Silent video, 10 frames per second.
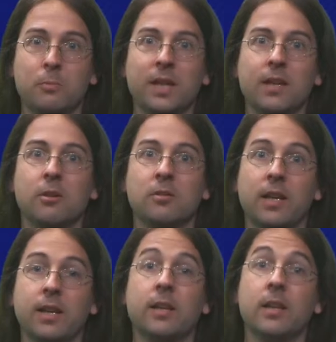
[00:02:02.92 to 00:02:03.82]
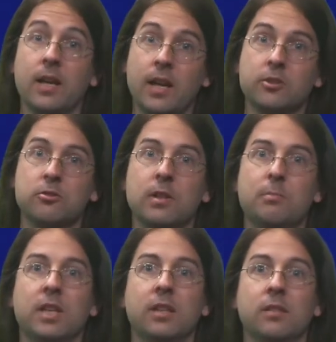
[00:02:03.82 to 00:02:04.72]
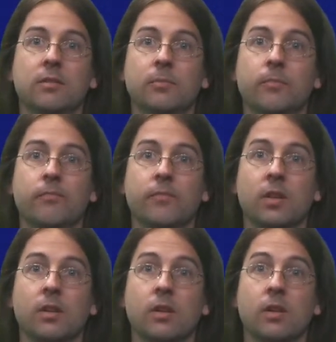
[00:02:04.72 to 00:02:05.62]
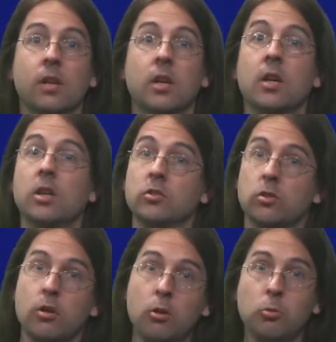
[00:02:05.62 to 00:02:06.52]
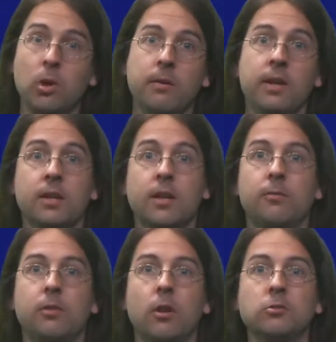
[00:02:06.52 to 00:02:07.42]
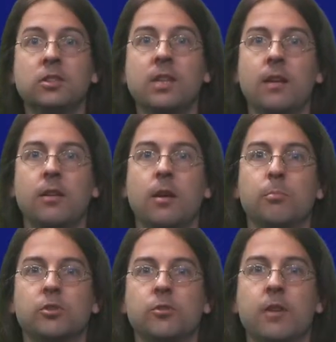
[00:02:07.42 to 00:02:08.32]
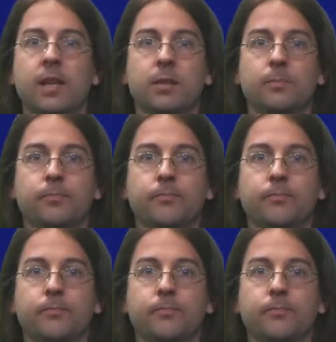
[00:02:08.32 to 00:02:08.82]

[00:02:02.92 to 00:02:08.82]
will be calculating actually mean. So don't worry if you don't see any numbers today.